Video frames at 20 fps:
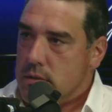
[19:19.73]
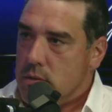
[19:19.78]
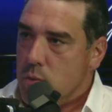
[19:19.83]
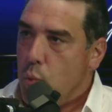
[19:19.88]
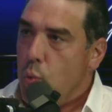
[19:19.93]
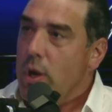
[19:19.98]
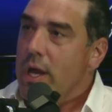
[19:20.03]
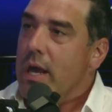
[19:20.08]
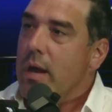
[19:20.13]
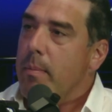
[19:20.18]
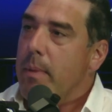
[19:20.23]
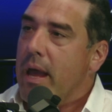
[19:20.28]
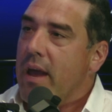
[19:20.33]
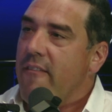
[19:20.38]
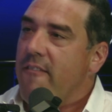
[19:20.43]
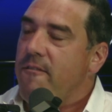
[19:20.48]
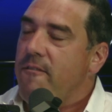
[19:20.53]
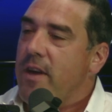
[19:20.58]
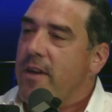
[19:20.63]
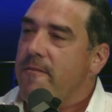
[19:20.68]
We make
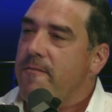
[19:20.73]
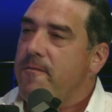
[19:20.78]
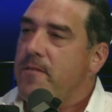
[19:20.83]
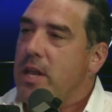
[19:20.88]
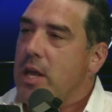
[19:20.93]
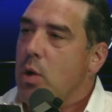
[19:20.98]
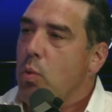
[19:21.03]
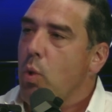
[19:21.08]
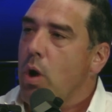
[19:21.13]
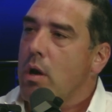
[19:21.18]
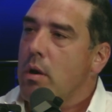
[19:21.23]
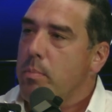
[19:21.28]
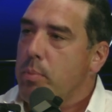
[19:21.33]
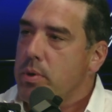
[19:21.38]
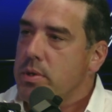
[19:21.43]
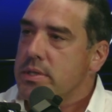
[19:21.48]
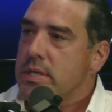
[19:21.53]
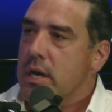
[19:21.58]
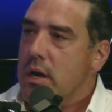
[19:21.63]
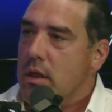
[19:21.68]

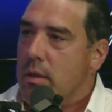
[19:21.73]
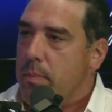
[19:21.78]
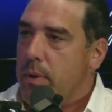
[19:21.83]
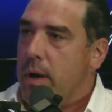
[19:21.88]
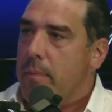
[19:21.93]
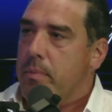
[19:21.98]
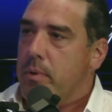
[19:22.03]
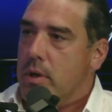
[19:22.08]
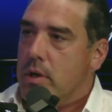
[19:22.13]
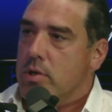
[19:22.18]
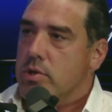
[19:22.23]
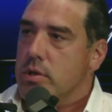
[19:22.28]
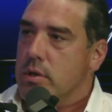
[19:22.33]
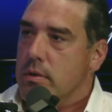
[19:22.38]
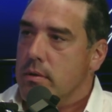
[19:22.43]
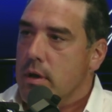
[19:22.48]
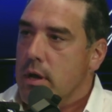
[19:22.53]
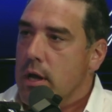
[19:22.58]
51% of the population.